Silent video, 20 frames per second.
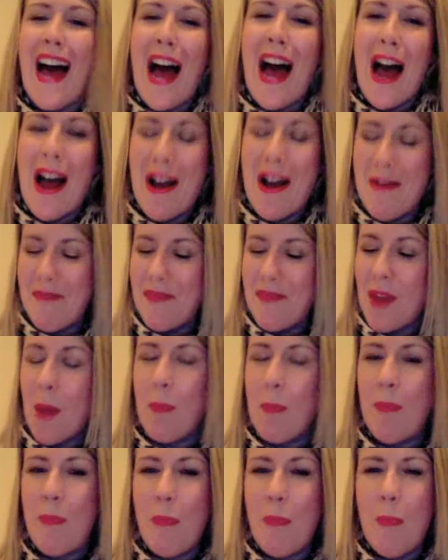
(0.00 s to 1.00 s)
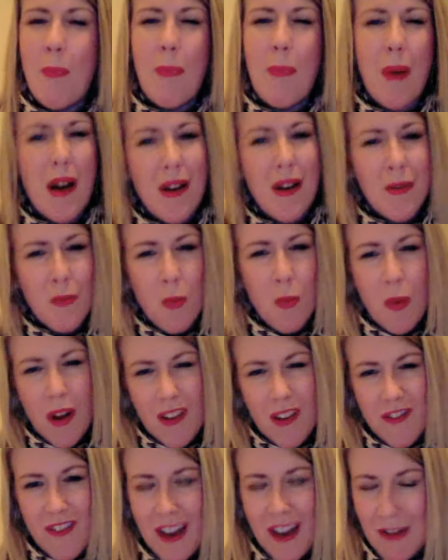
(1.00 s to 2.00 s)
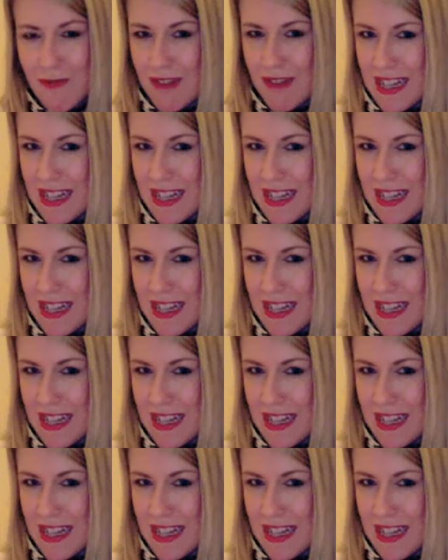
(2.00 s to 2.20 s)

But what I've found